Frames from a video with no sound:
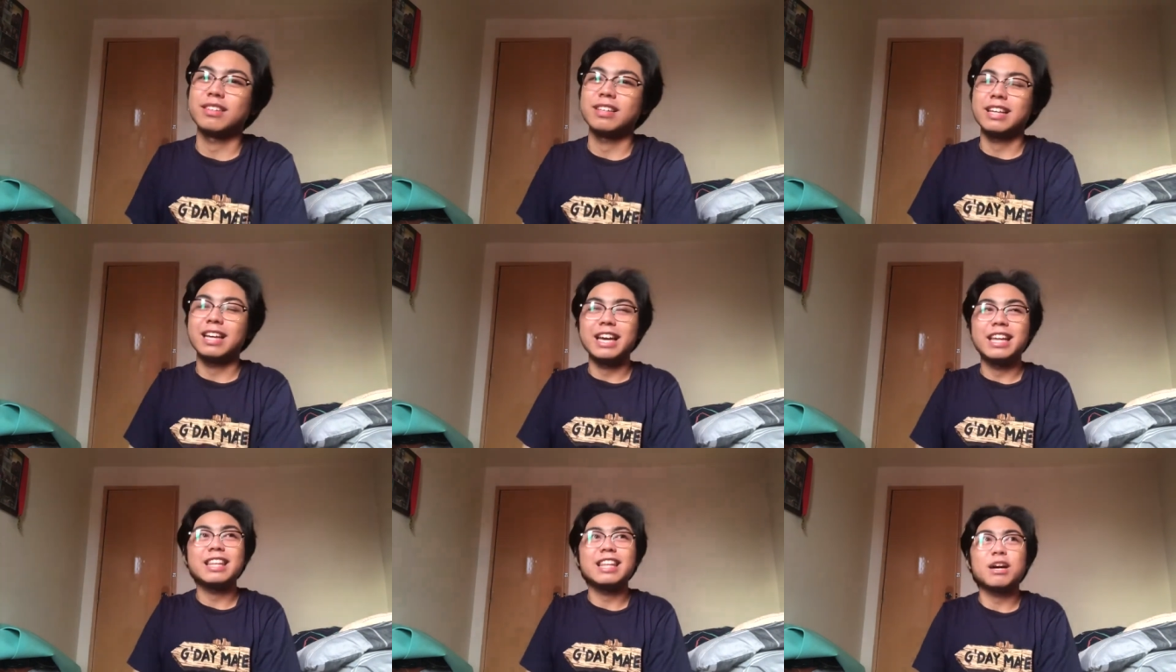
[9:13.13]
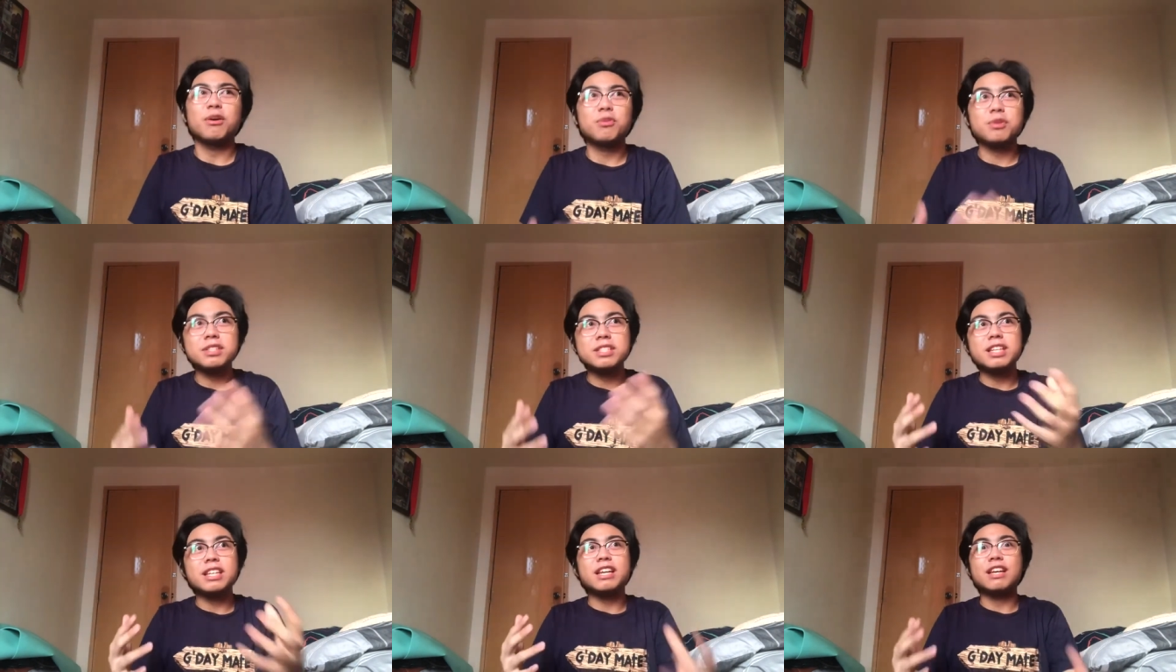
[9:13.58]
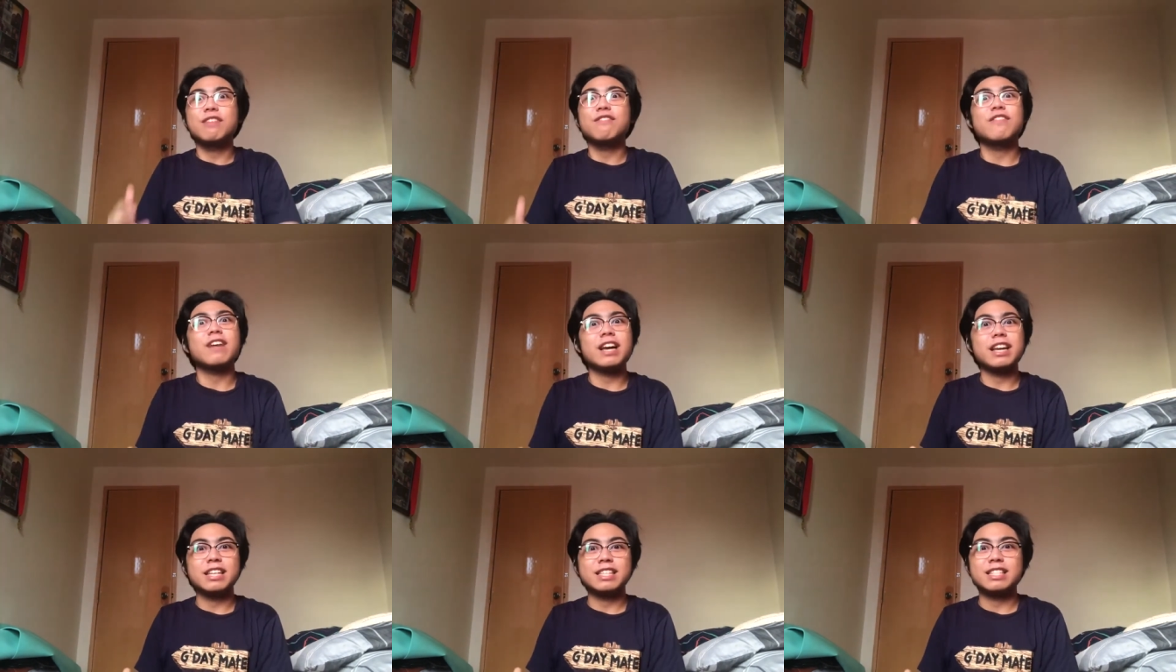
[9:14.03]
And that was an
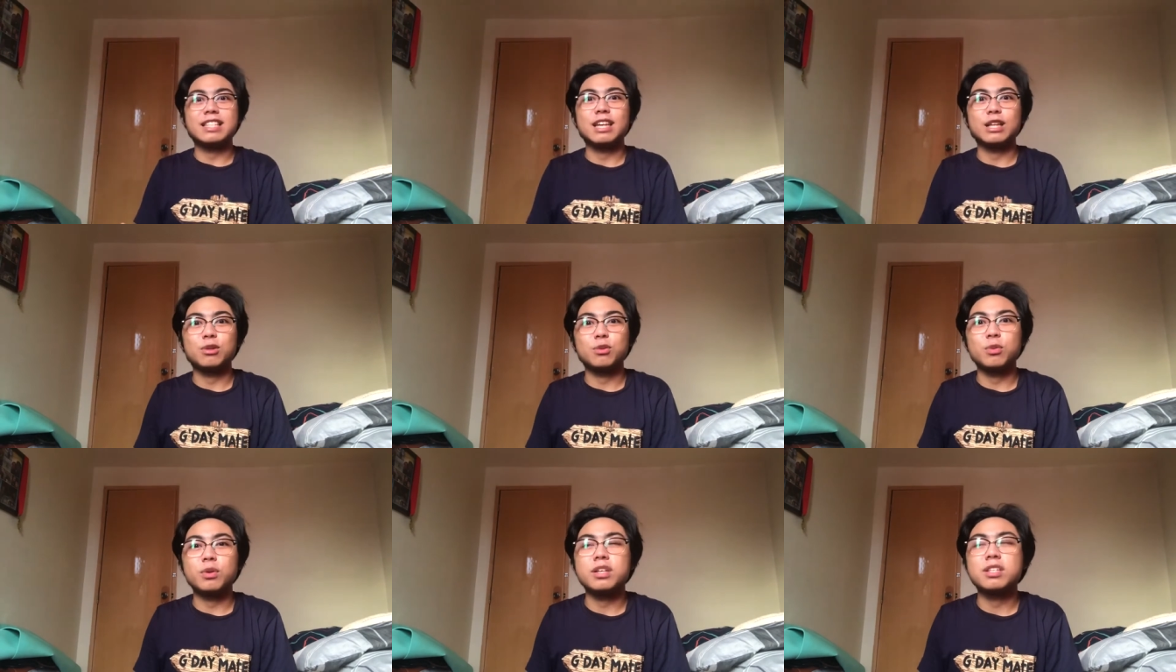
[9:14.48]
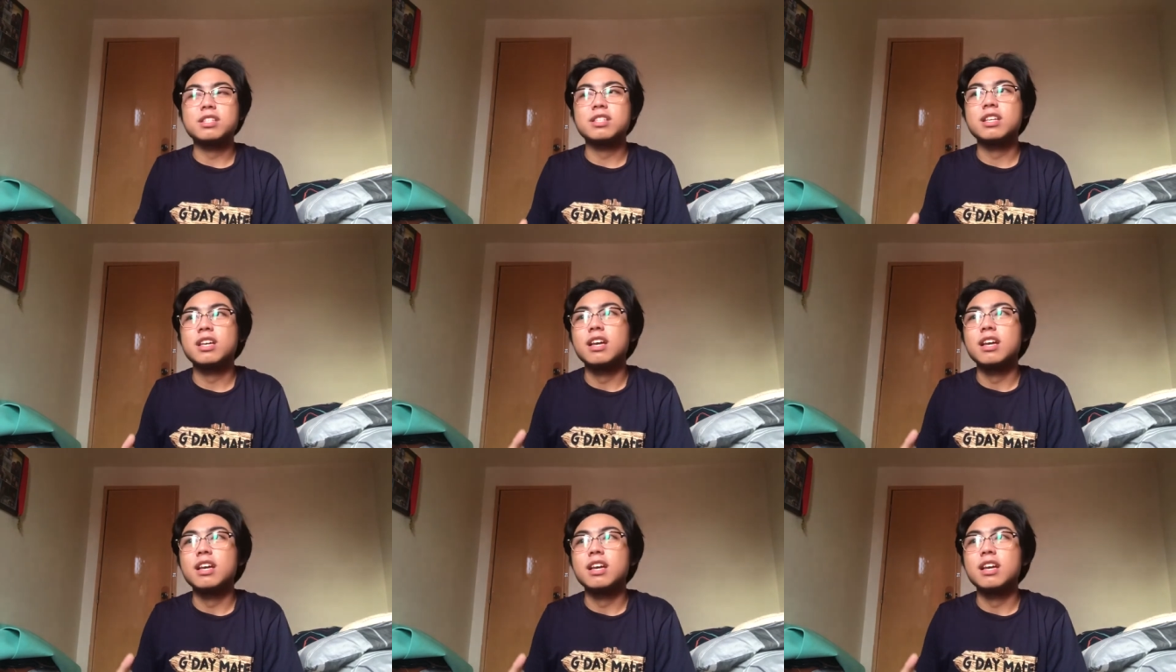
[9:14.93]
advice that was